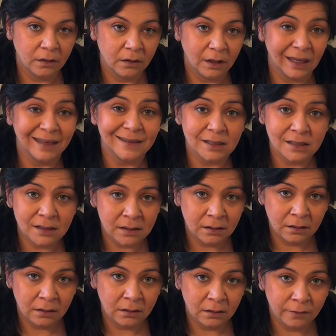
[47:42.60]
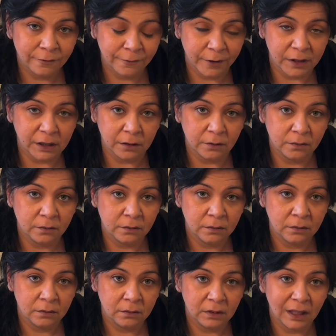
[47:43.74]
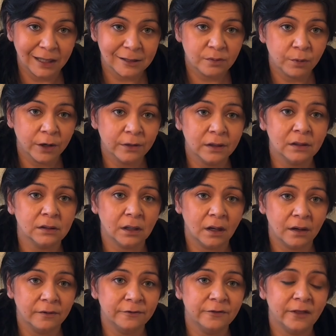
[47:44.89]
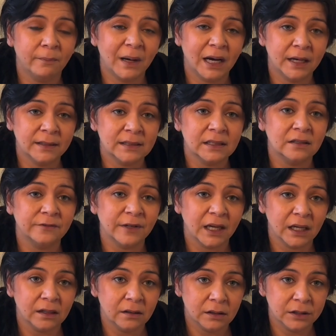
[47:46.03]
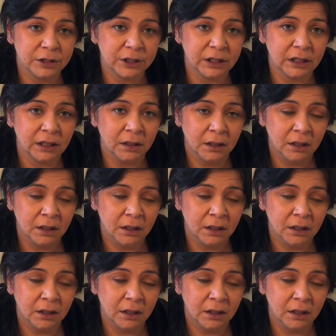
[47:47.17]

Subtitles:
is for you. That's where the love, the positive energy,